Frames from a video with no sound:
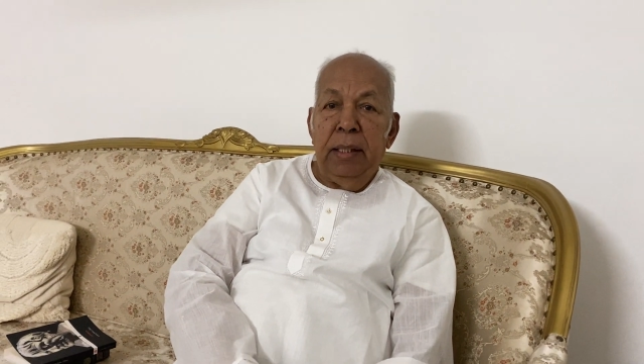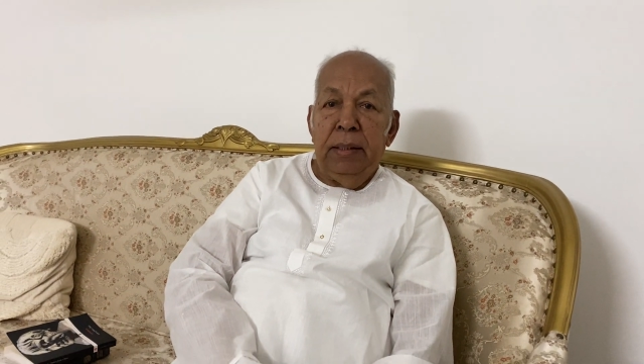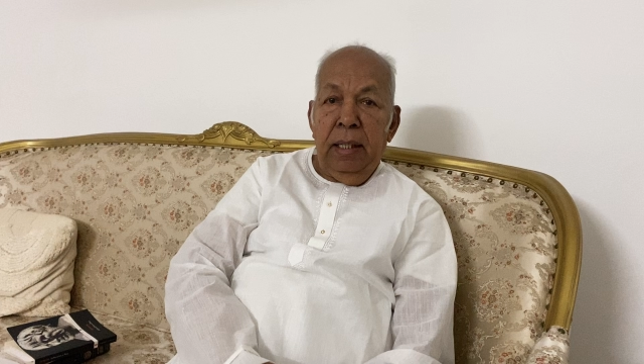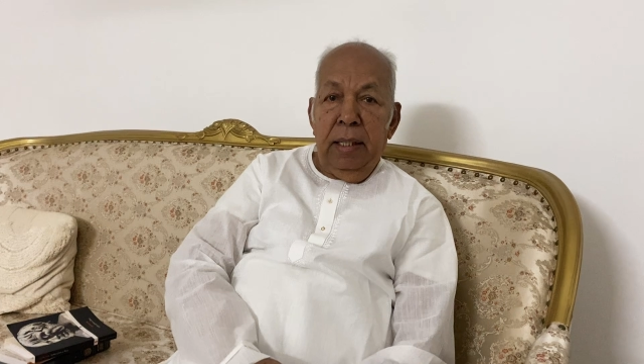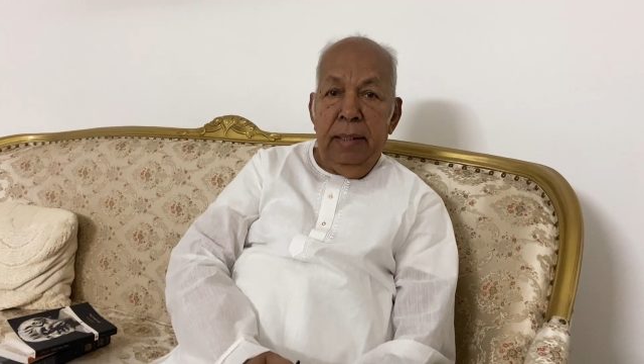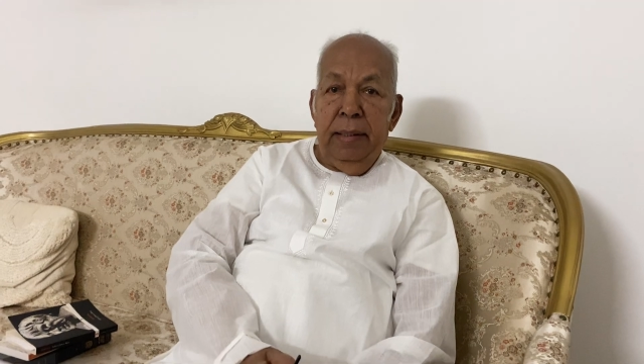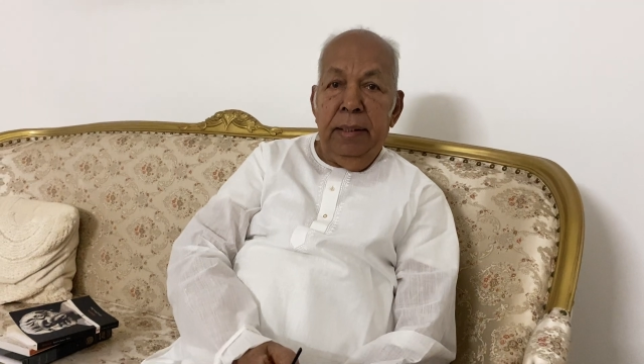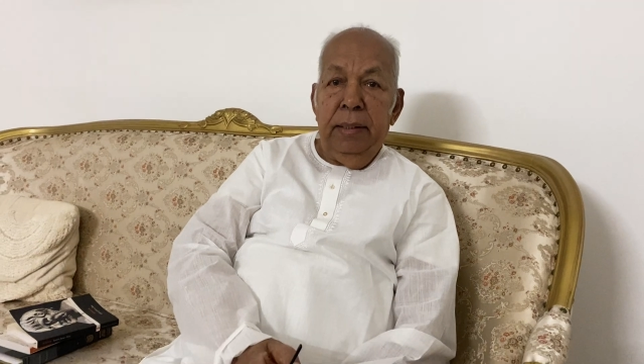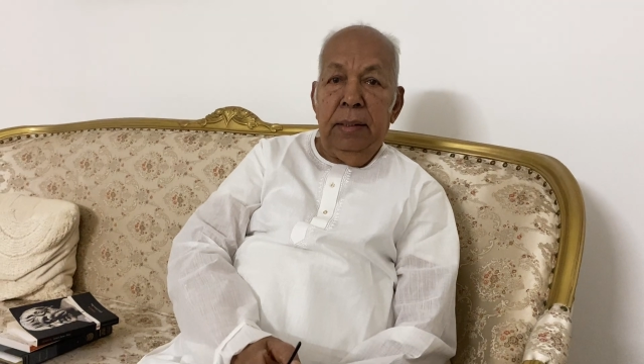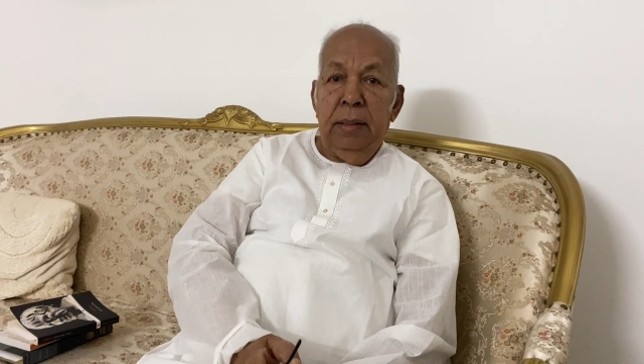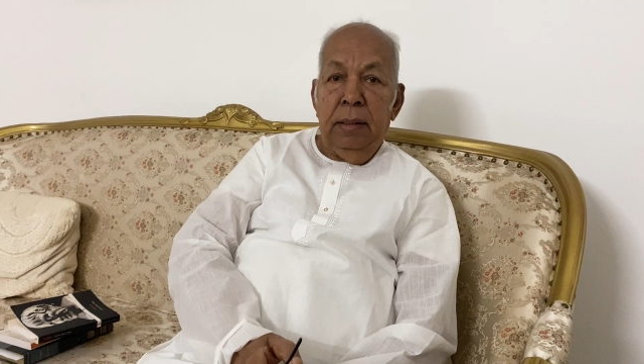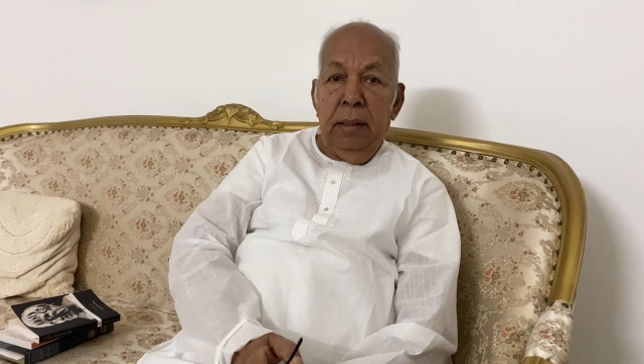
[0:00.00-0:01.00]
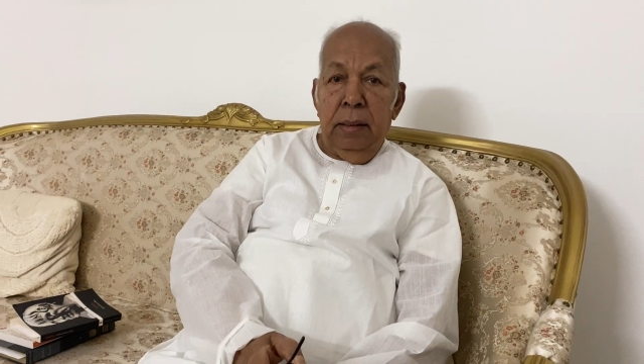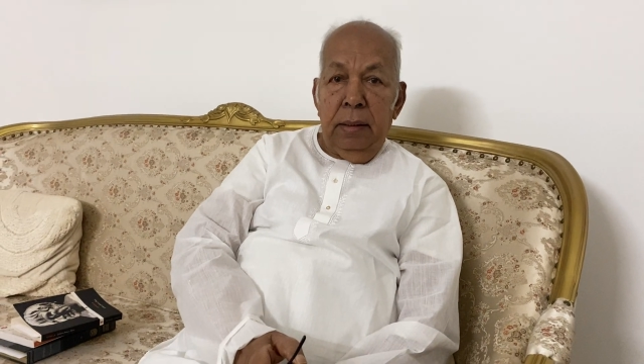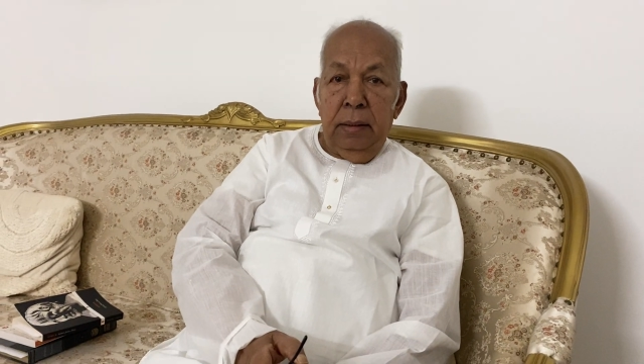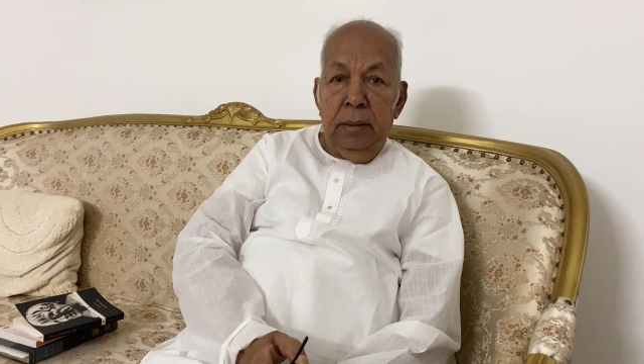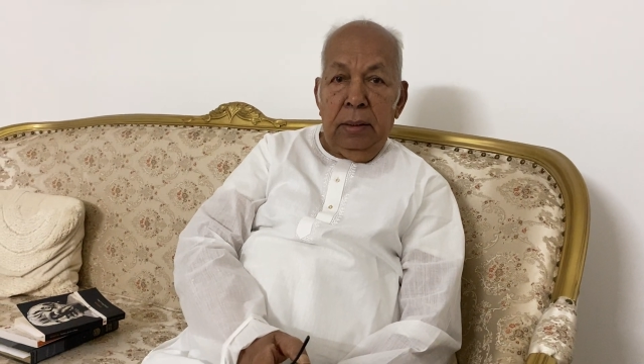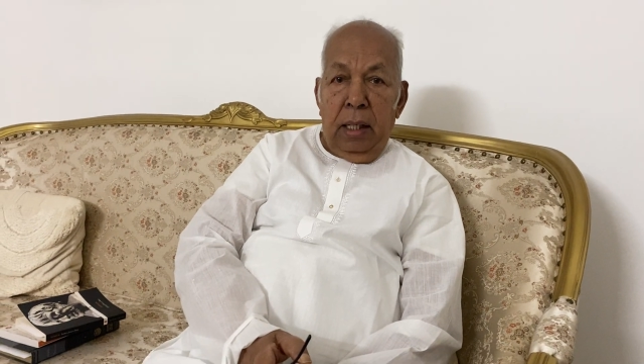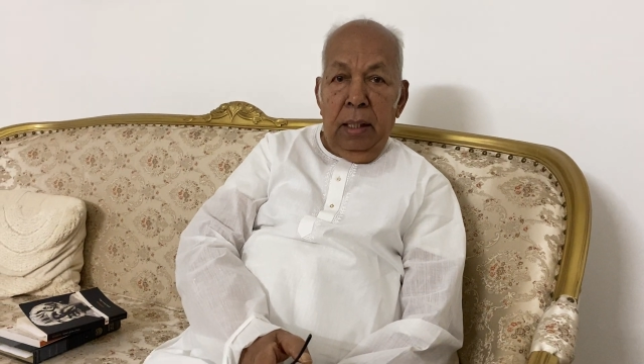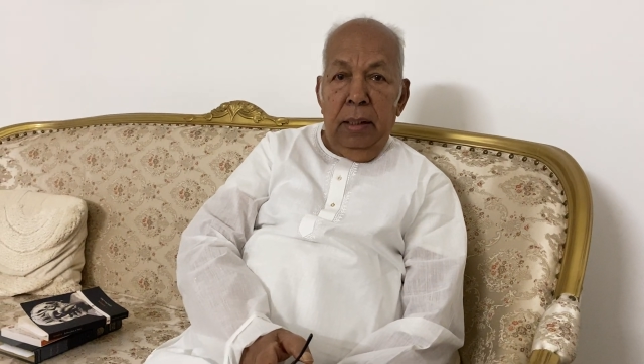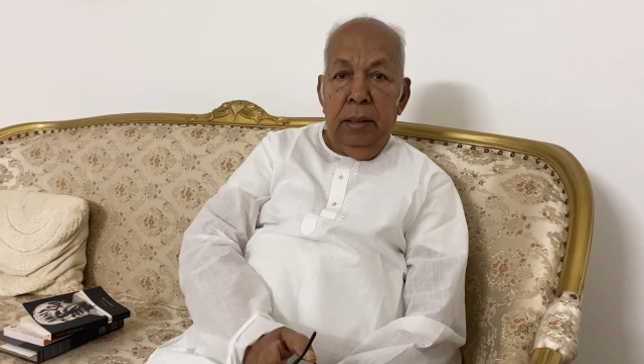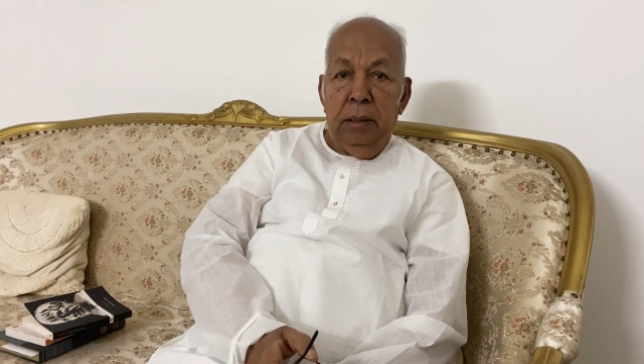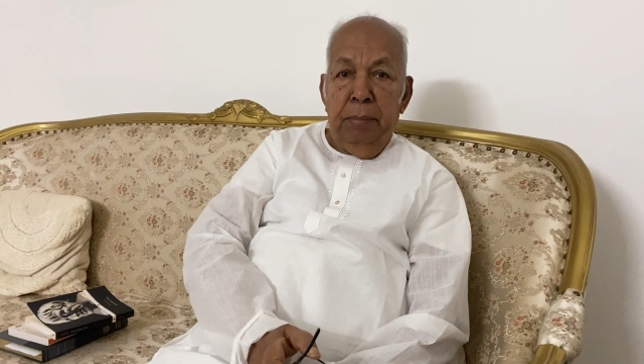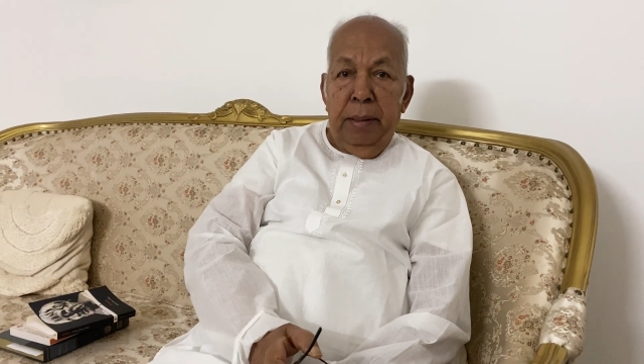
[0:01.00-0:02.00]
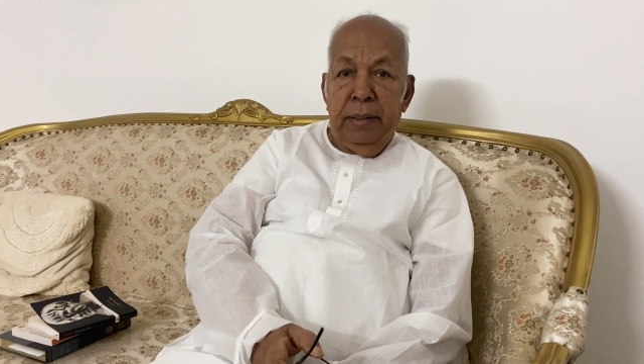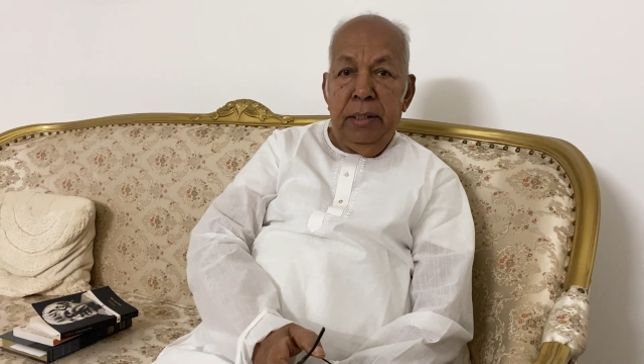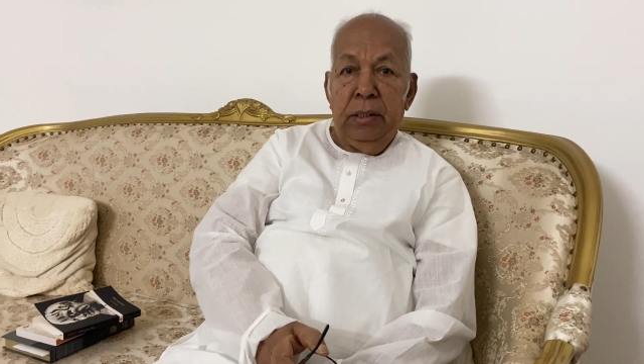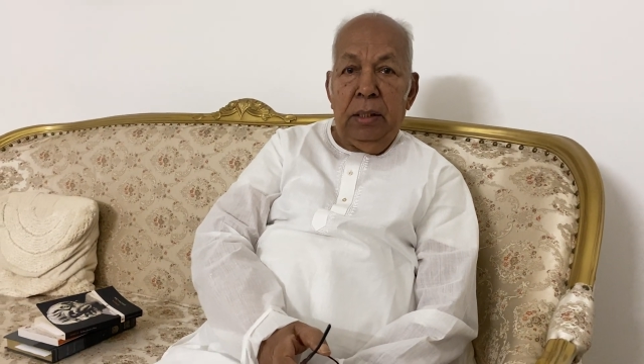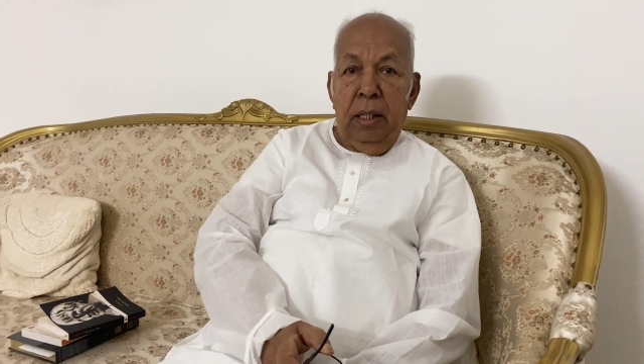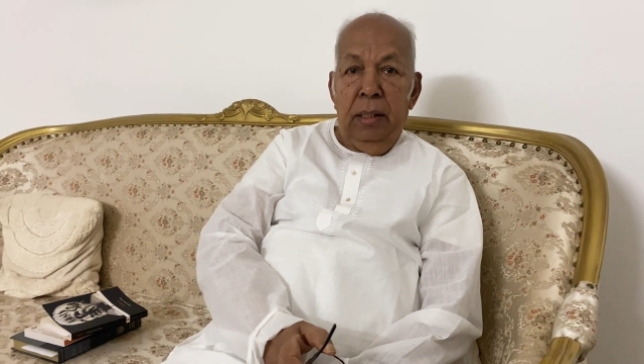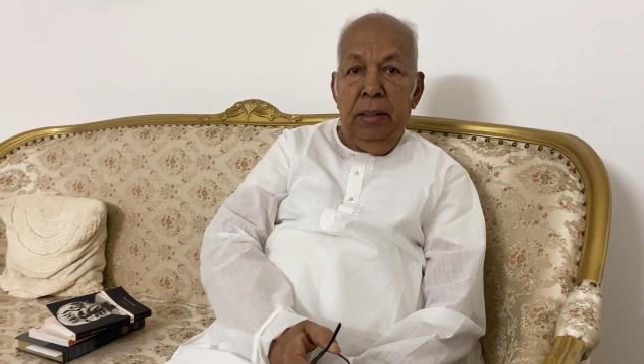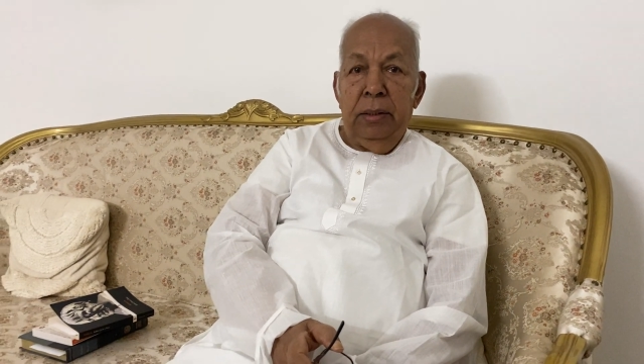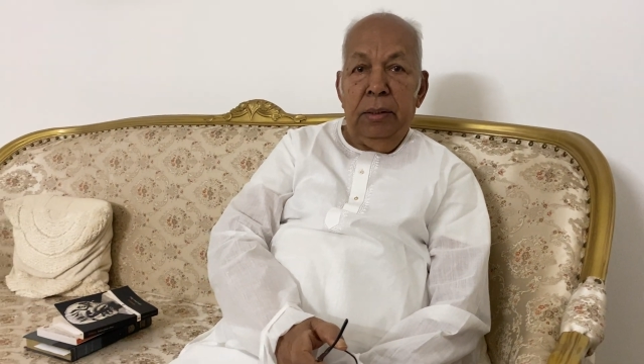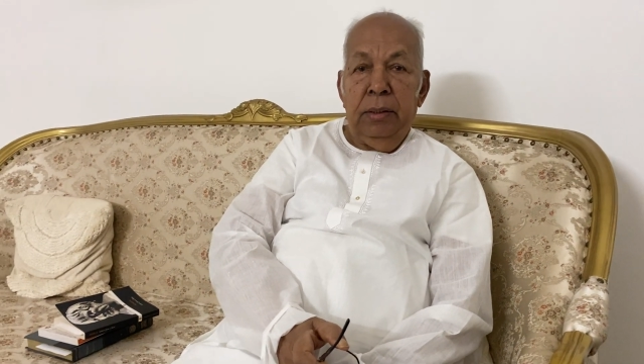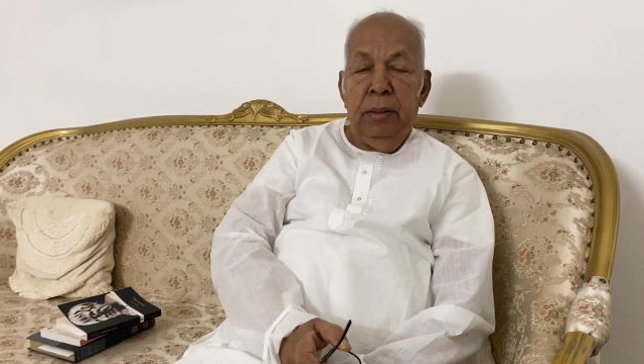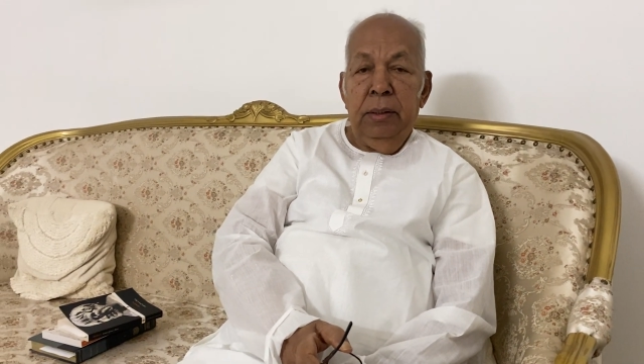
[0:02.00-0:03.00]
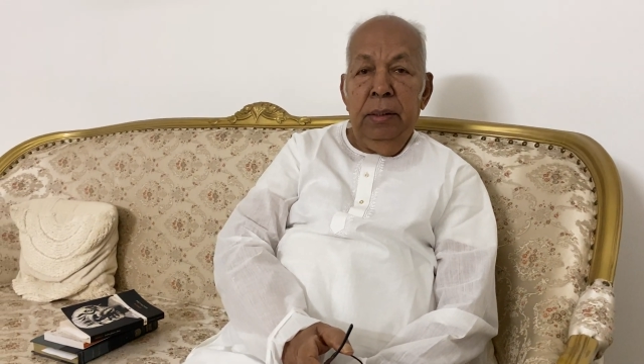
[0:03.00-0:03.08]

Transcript: authorities, scholars, British scholars.